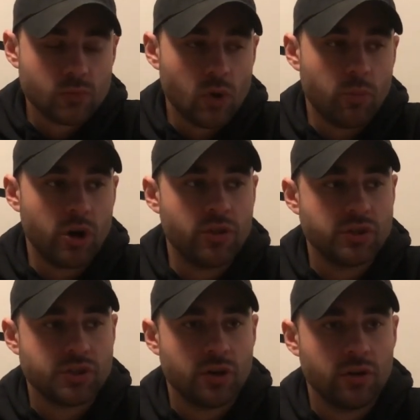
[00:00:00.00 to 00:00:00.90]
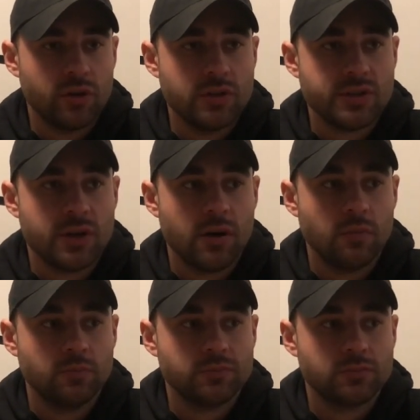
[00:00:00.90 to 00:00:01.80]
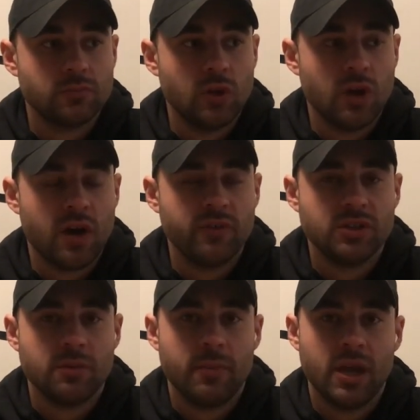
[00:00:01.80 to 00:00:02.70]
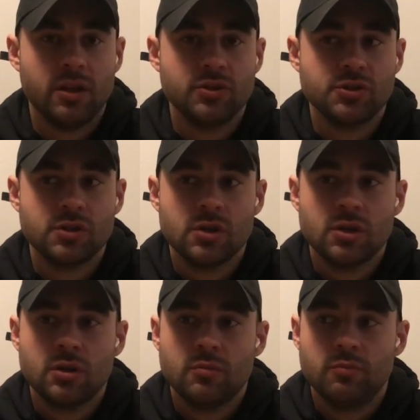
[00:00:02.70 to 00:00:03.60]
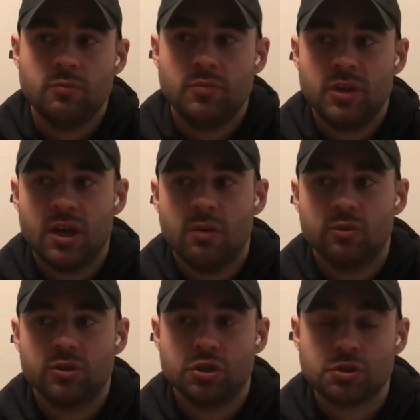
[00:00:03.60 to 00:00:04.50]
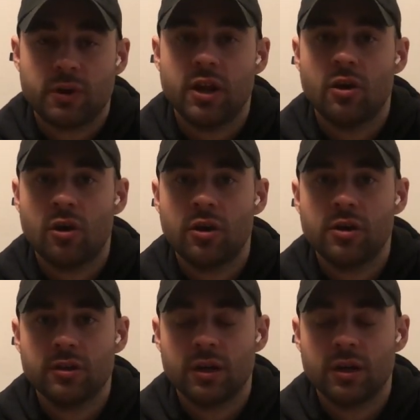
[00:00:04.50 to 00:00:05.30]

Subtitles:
part of the struggle is, having to manage being able to train hard.